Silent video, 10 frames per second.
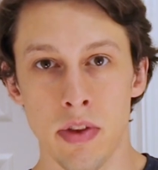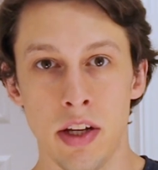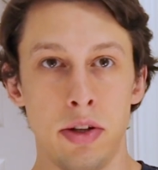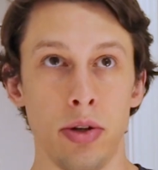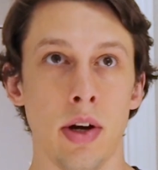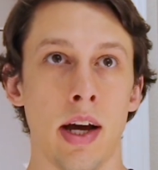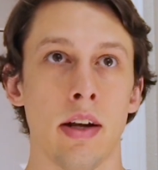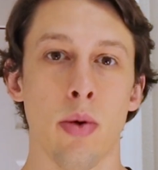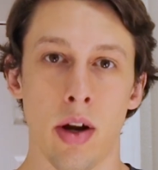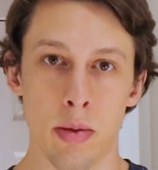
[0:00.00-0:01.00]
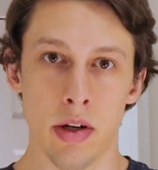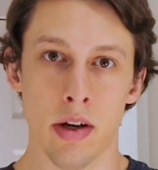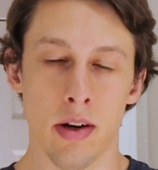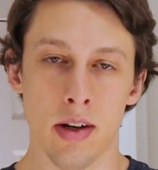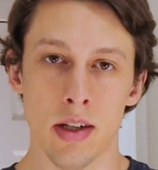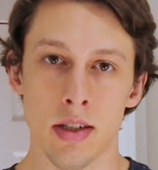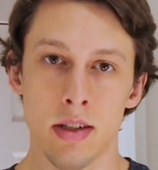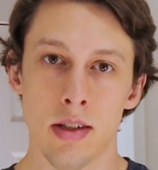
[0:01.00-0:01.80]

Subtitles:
They do add quite a bit of cost,